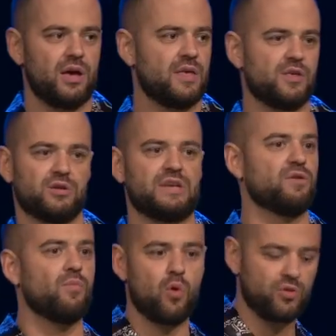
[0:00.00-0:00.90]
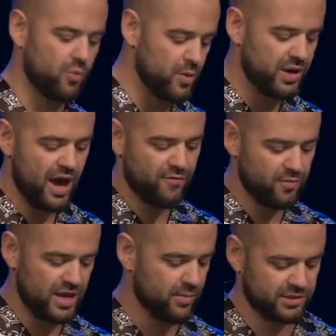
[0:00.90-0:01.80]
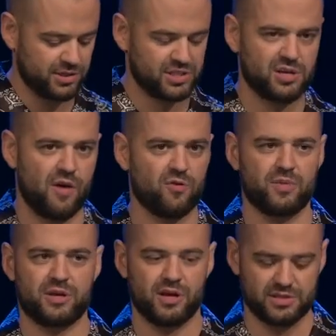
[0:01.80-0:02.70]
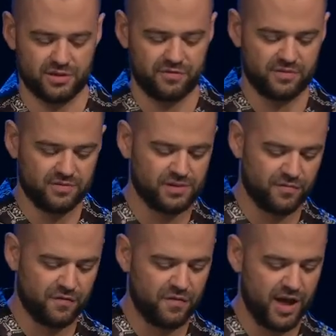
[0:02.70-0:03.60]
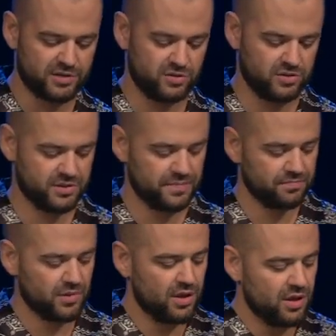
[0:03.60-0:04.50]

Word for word: And then there's even more than we would ever be able to discover because of different factors.